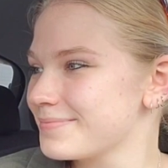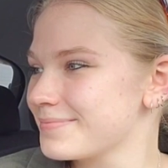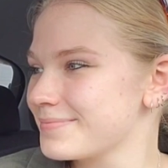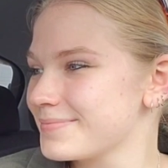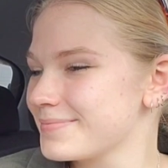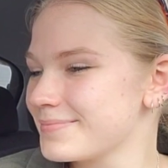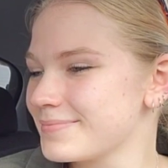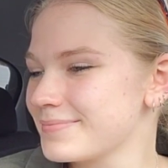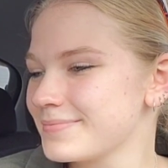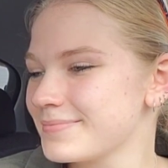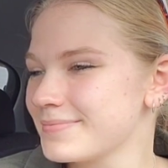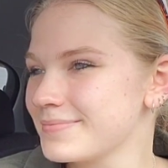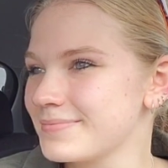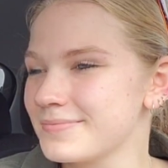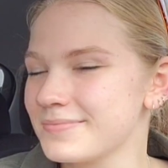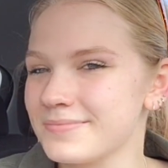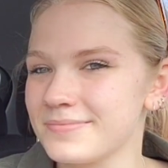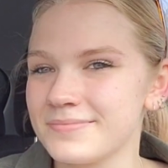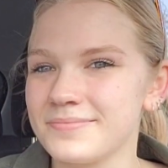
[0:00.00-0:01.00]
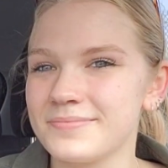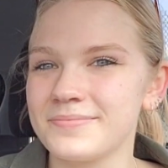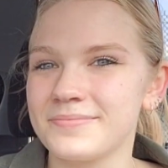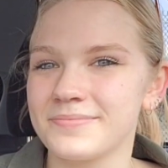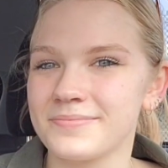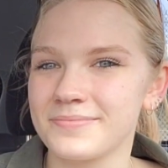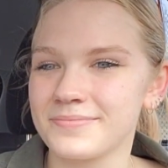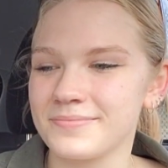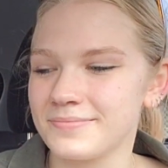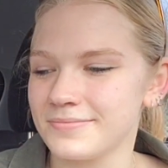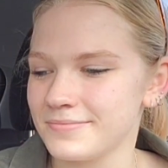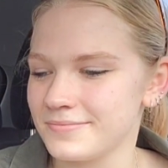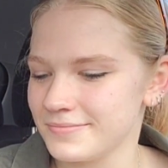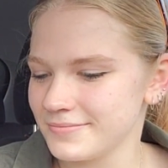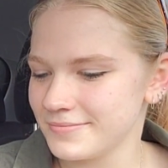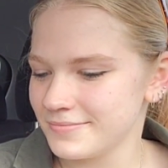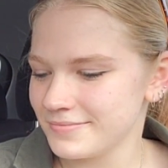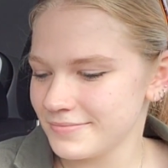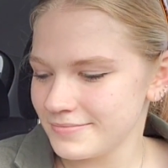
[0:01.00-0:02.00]

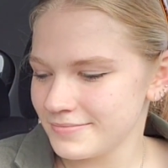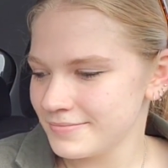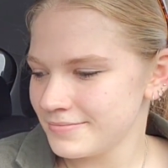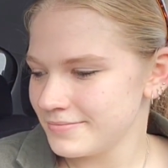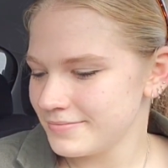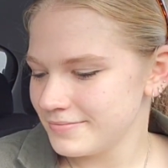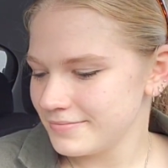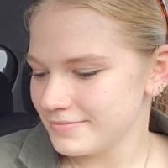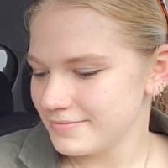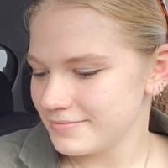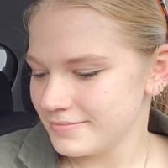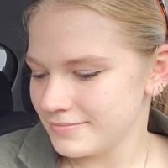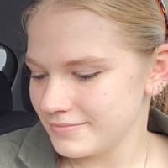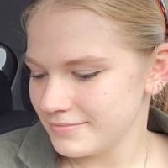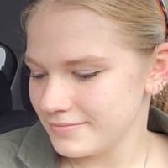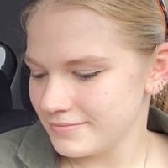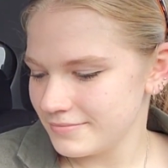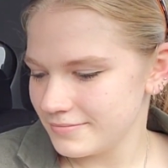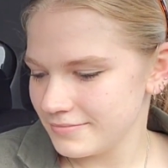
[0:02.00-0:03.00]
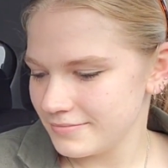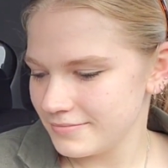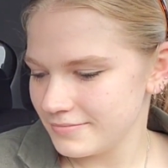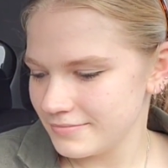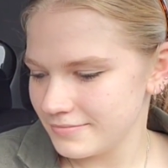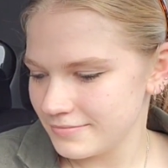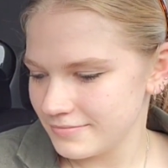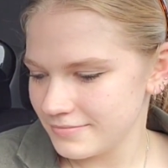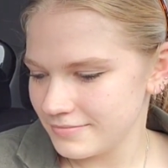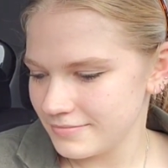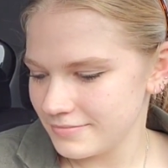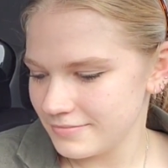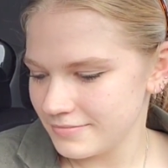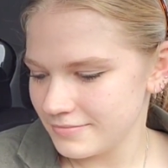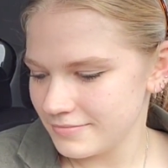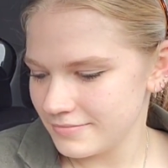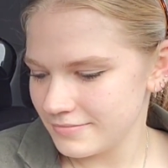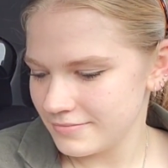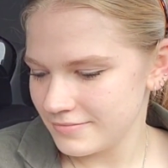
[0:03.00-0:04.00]

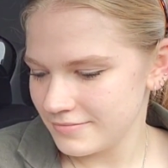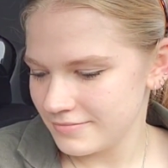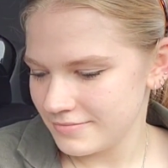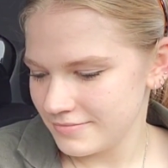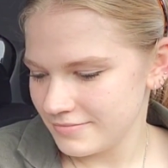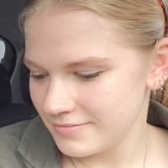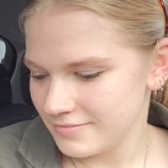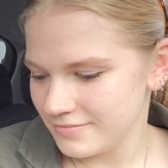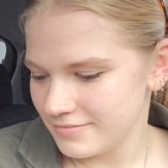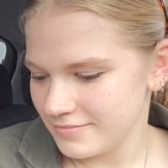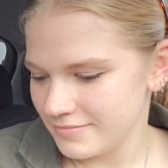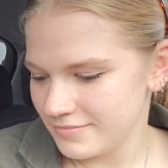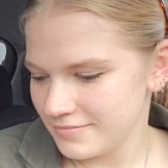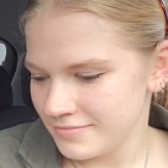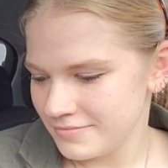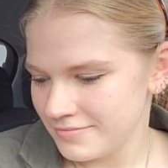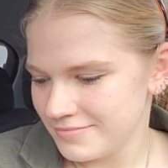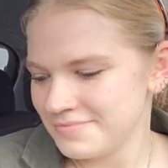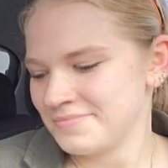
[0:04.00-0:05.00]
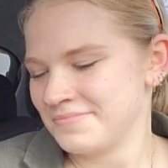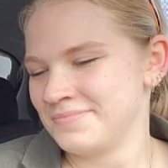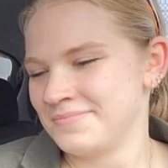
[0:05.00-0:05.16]
The person shown says nothing.